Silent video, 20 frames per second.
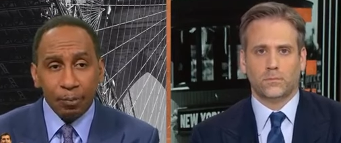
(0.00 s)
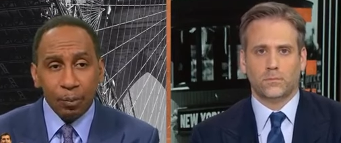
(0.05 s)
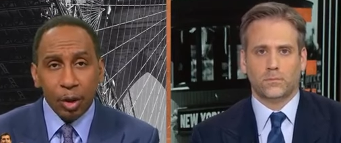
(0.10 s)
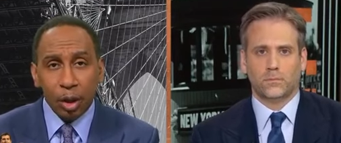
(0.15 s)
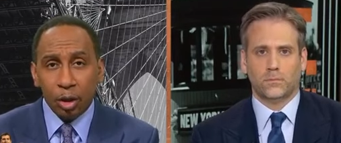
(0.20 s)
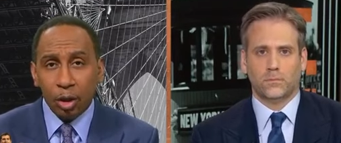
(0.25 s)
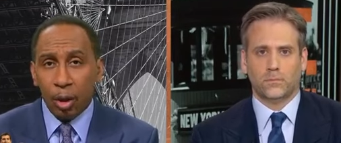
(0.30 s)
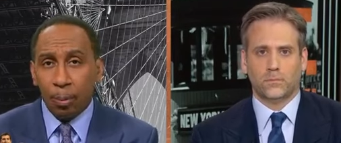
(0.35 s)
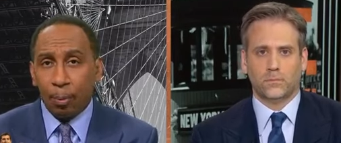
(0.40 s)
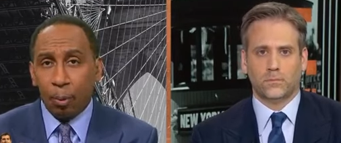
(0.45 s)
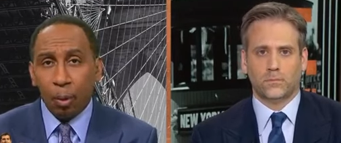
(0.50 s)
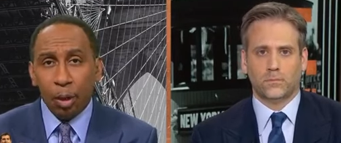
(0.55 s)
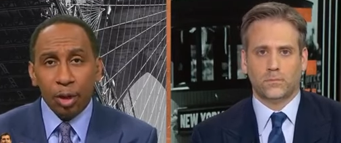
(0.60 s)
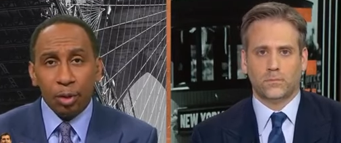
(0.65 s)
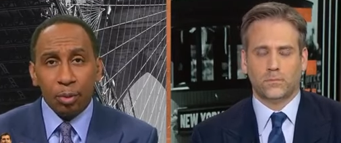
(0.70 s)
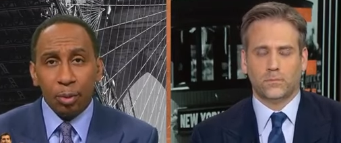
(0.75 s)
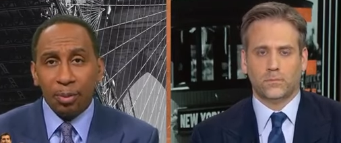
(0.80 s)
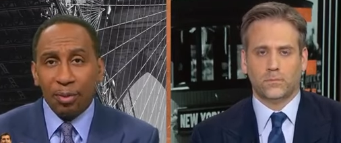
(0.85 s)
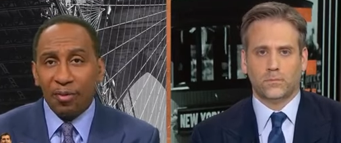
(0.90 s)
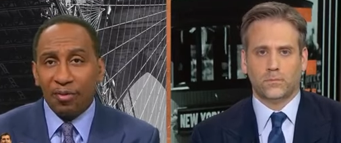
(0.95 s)
Speaker 1: Your points would
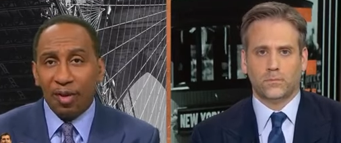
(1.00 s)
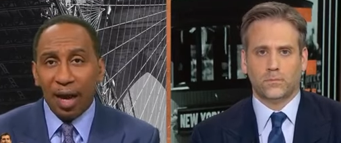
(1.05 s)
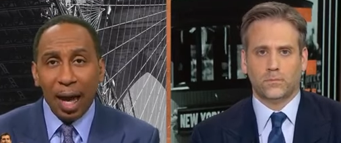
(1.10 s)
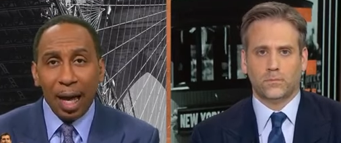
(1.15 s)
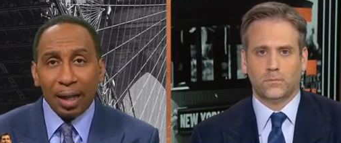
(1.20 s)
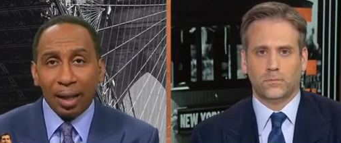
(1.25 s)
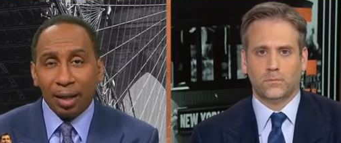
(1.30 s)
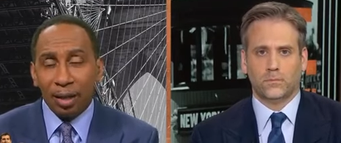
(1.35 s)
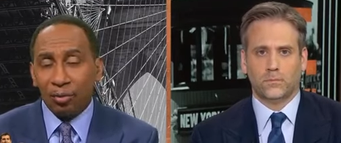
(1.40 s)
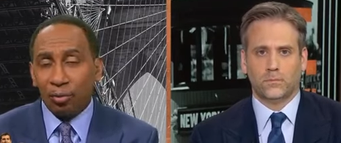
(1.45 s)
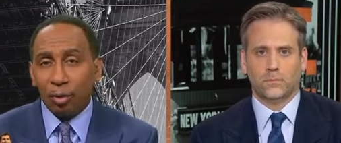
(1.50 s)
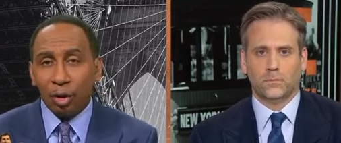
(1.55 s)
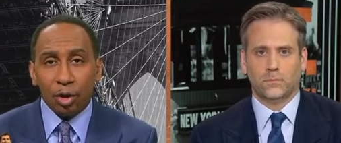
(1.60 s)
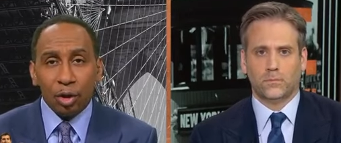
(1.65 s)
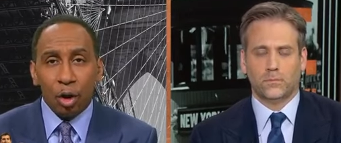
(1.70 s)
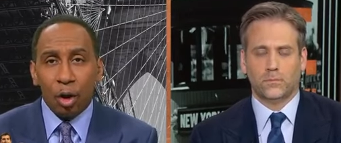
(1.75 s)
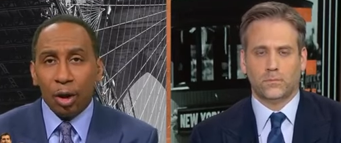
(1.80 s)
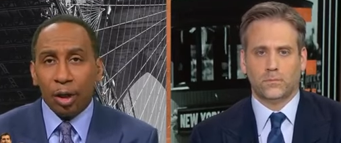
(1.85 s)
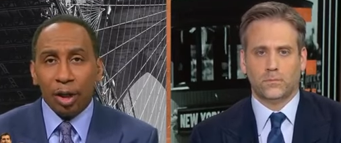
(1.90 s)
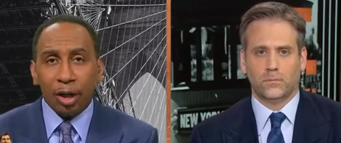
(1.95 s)
be valid if we're
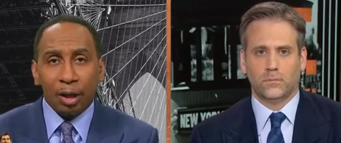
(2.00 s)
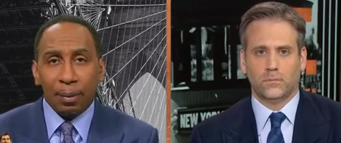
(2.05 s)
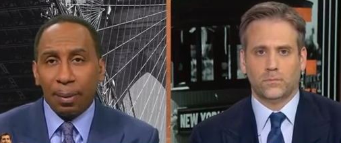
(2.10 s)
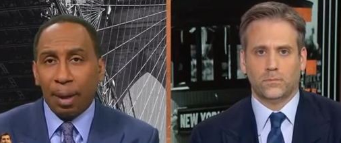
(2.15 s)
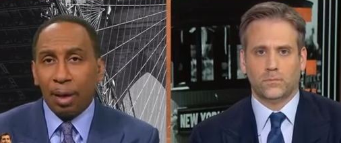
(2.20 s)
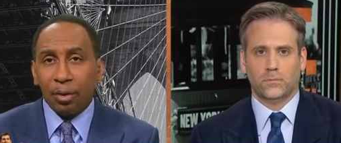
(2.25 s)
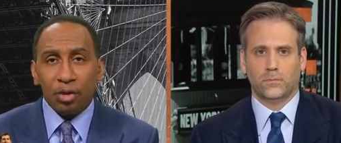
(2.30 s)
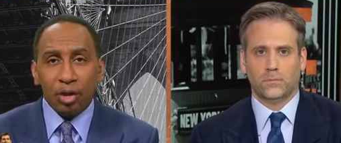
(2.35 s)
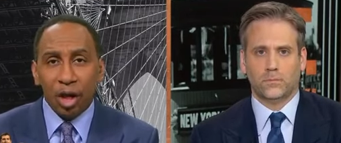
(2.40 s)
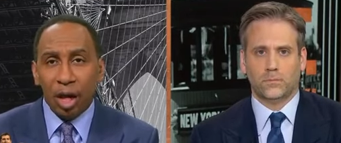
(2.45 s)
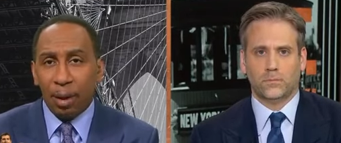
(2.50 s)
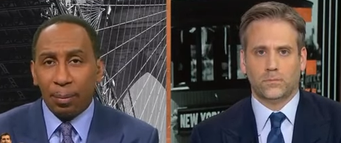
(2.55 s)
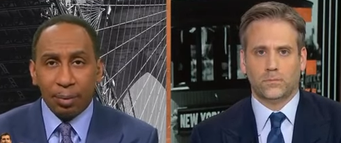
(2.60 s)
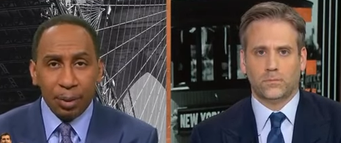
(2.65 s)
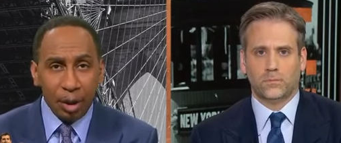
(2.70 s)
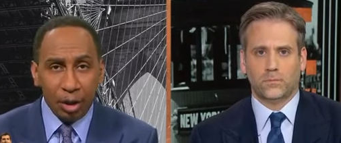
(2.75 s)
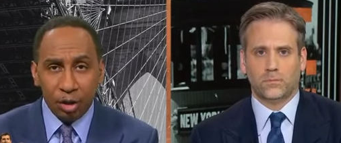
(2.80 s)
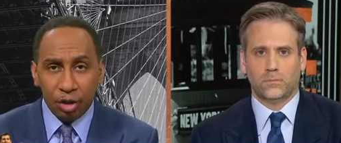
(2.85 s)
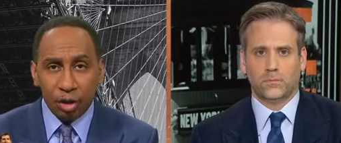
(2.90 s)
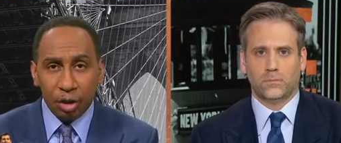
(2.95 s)
talking about
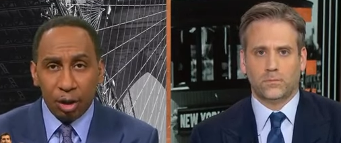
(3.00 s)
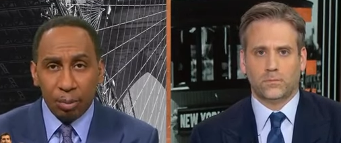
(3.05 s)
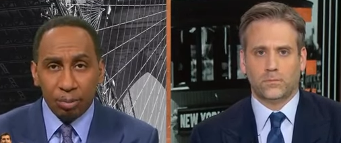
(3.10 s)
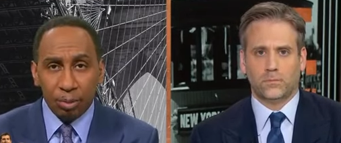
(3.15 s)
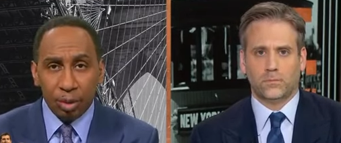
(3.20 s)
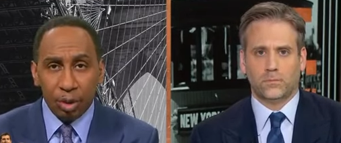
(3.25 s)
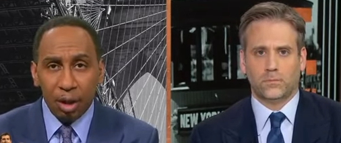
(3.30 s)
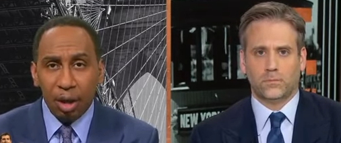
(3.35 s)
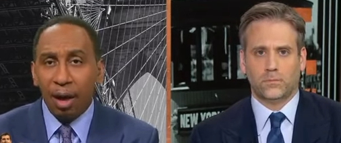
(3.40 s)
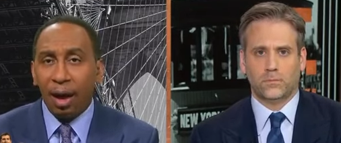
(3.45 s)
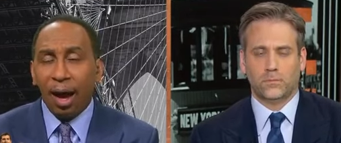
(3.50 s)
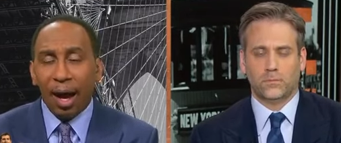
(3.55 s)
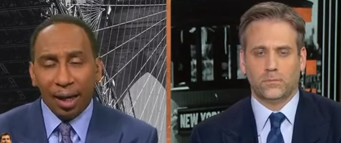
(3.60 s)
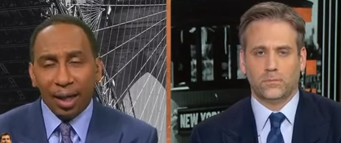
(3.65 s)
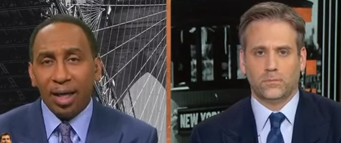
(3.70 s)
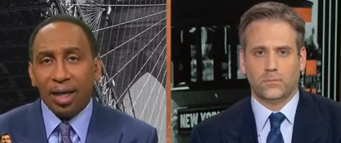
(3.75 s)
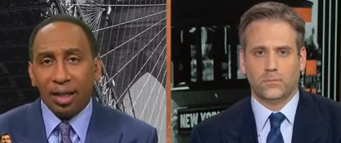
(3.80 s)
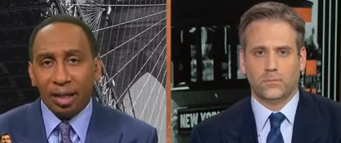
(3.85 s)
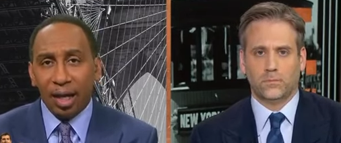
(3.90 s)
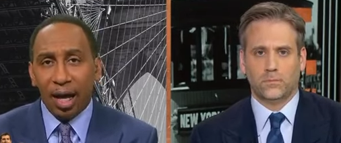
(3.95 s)
championships. I
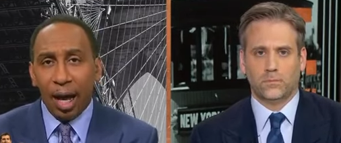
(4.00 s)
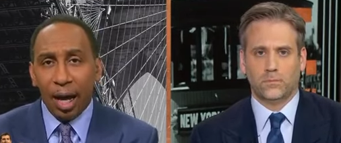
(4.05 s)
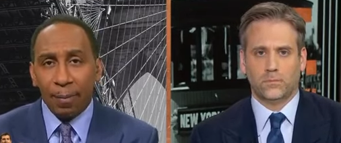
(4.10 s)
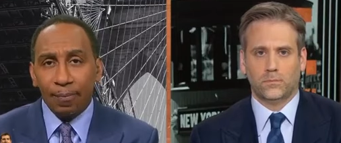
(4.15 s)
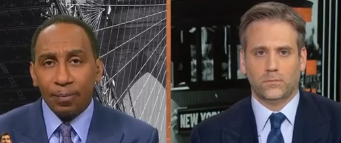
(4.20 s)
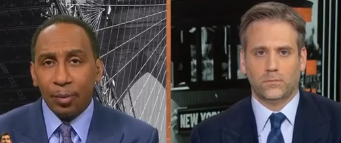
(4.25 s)
get that.